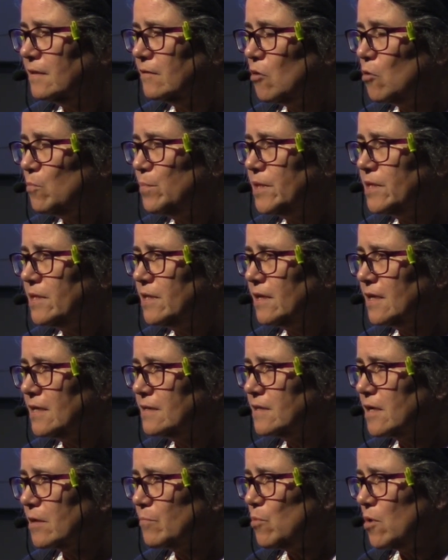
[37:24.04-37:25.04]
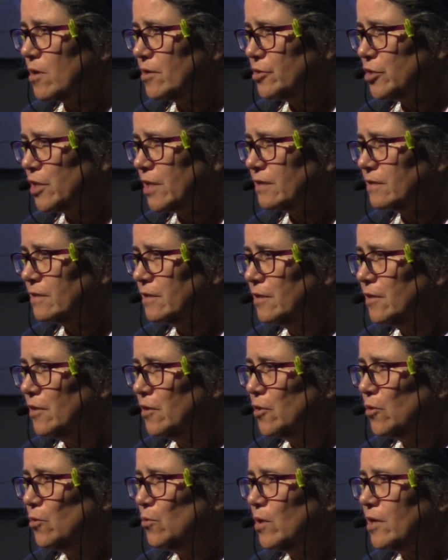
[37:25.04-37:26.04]
OpenDNSSEC project,
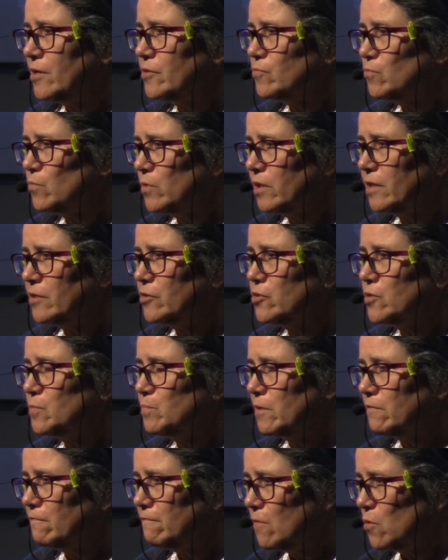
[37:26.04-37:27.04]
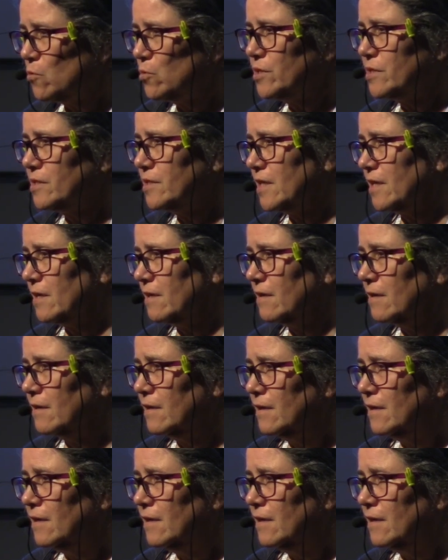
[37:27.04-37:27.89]
who has really just been focusing